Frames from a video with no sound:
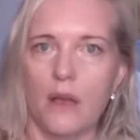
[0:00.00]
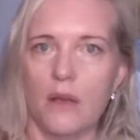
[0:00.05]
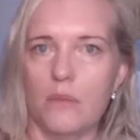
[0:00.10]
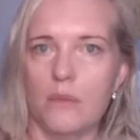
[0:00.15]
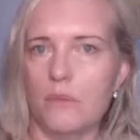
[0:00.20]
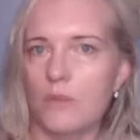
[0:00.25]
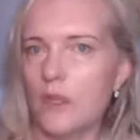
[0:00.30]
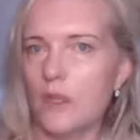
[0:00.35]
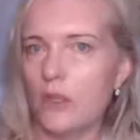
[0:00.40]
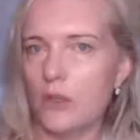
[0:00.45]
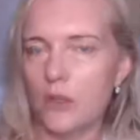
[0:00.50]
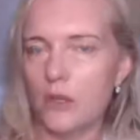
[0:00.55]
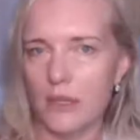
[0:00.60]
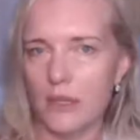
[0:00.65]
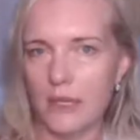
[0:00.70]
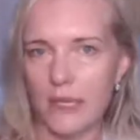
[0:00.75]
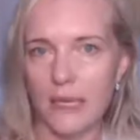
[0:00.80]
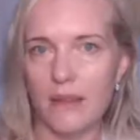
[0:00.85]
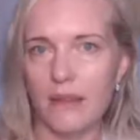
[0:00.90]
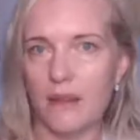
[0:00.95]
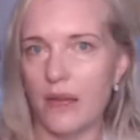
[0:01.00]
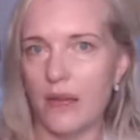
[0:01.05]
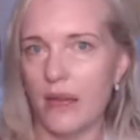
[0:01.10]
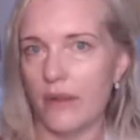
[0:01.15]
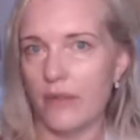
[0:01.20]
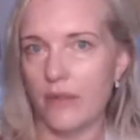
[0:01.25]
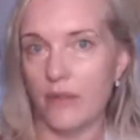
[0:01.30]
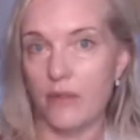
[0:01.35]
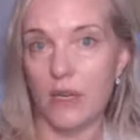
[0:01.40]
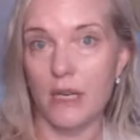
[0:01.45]
You can either have a
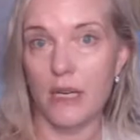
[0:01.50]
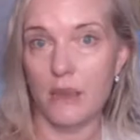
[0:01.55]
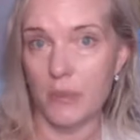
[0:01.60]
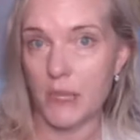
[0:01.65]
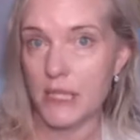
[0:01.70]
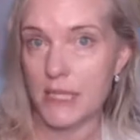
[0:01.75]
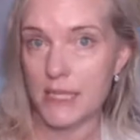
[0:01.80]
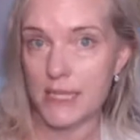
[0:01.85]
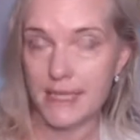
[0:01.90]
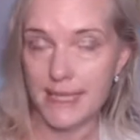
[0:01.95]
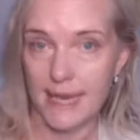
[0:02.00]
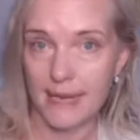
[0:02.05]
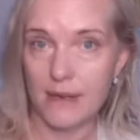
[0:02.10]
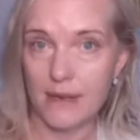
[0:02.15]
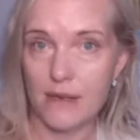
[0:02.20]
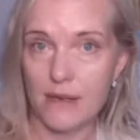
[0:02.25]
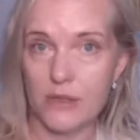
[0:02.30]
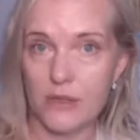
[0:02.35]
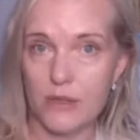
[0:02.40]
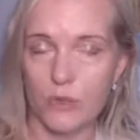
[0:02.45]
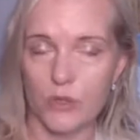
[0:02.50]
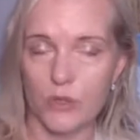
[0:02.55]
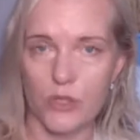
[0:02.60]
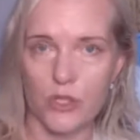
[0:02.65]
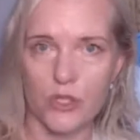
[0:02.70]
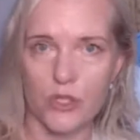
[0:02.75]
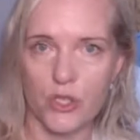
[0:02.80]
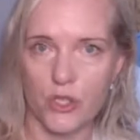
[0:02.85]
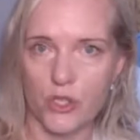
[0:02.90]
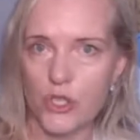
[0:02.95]
really bitter salad, which
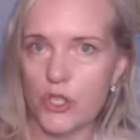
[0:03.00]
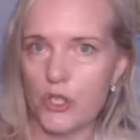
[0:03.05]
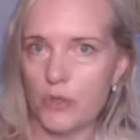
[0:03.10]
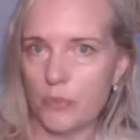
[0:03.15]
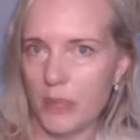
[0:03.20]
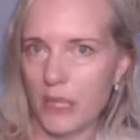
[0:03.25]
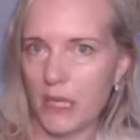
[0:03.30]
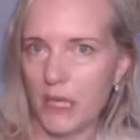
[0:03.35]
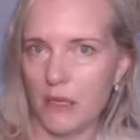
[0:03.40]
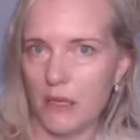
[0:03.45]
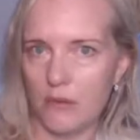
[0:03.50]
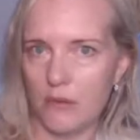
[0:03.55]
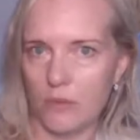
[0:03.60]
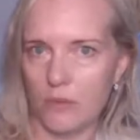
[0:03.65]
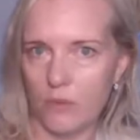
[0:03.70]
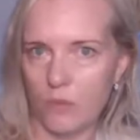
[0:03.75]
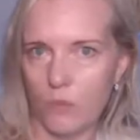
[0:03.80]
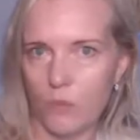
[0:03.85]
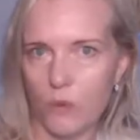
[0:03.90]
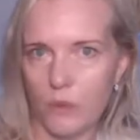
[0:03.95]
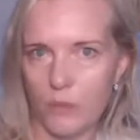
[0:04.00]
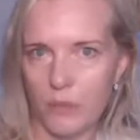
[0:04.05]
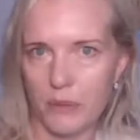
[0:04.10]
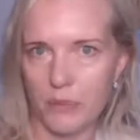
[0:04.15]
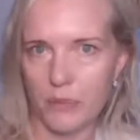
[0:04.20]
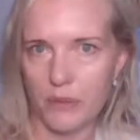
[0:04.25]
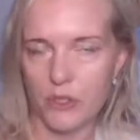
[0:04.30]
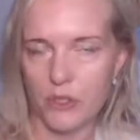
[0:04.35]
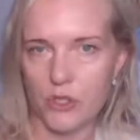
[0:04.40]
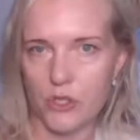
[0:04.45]
used to be what people
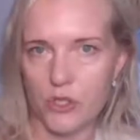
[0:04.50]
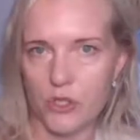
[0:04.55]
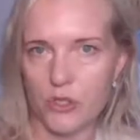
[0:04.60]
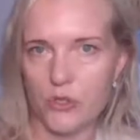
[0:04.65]
used to do.